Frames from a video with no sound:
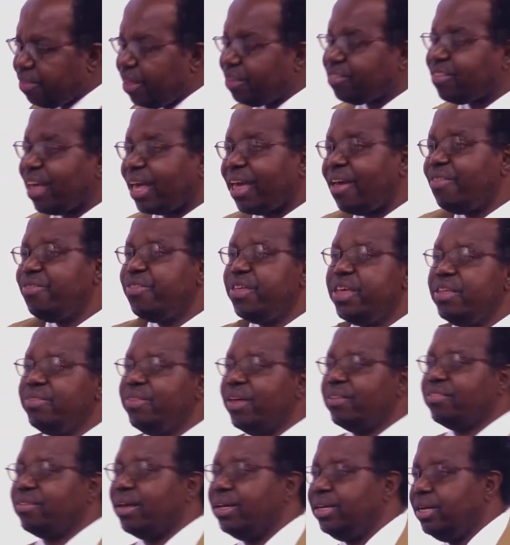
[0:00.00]
The second thing
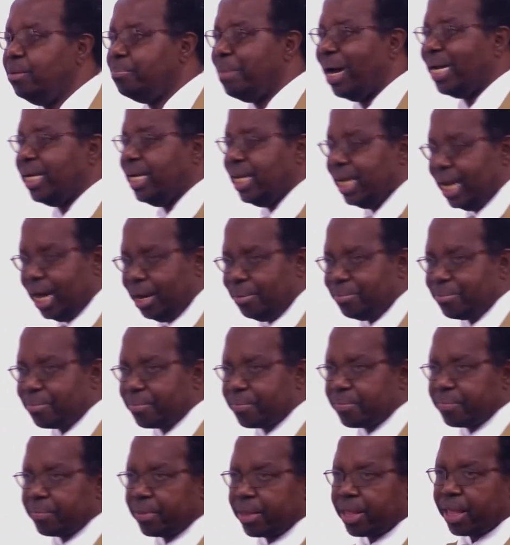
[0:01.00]
they said in Manila
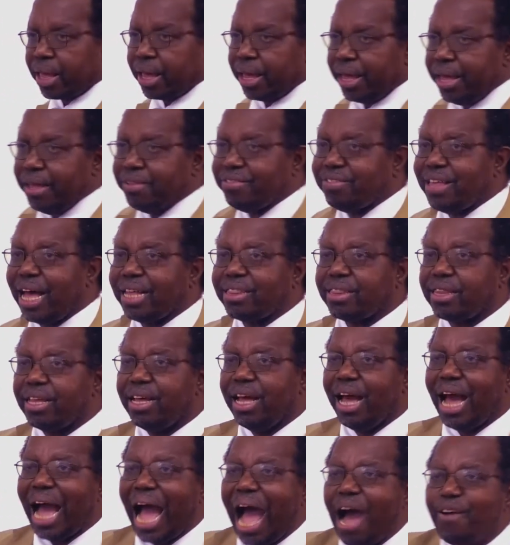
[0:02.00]
is that
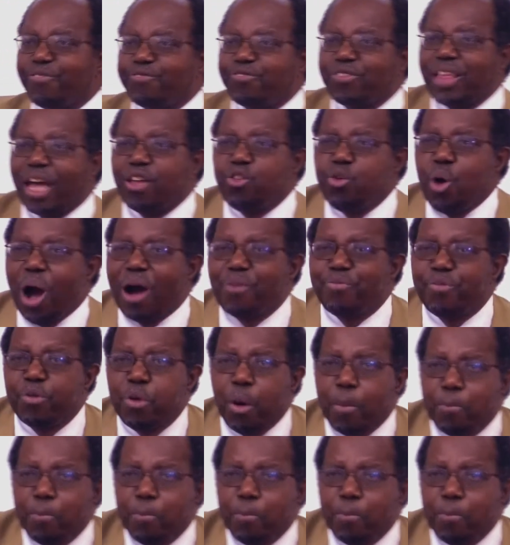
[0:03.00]
after you have